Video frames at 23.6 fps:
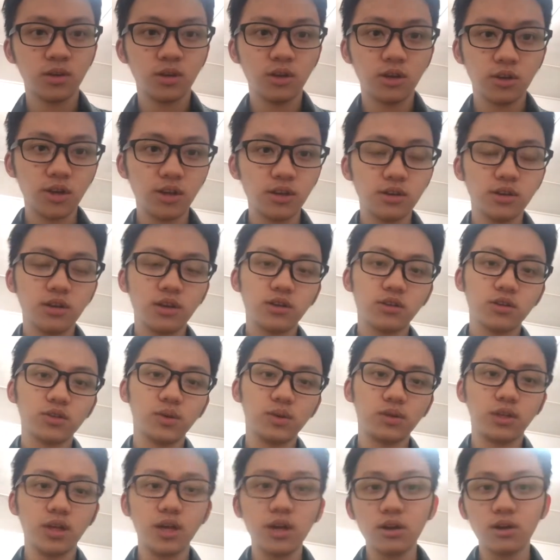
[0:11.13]
Okay, so
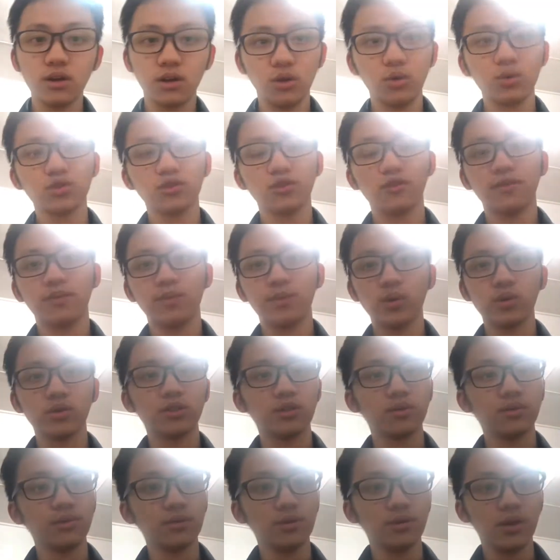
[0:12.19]
there are lots of
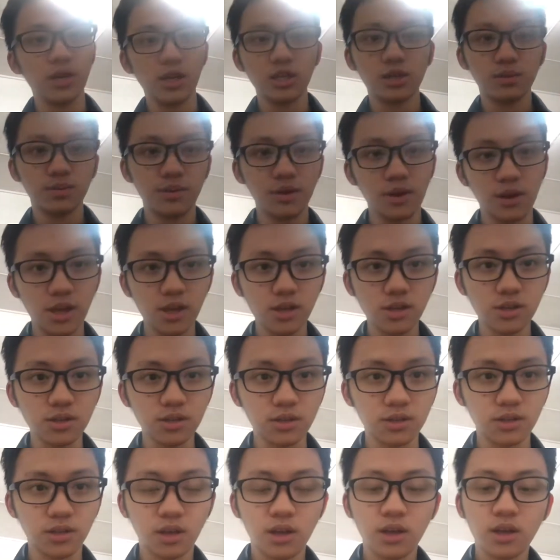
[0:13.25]
possible
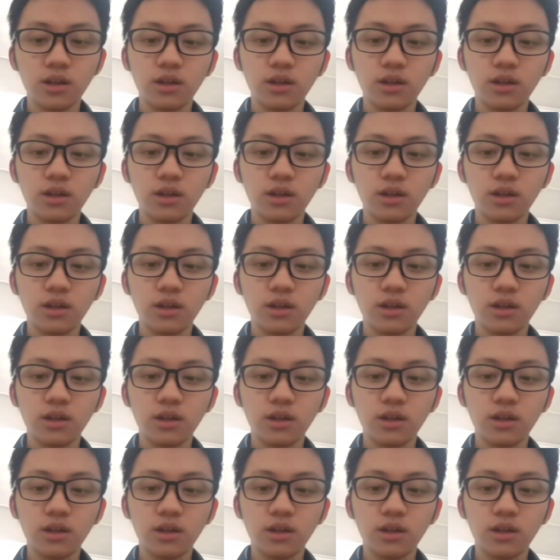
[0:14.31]
explanations.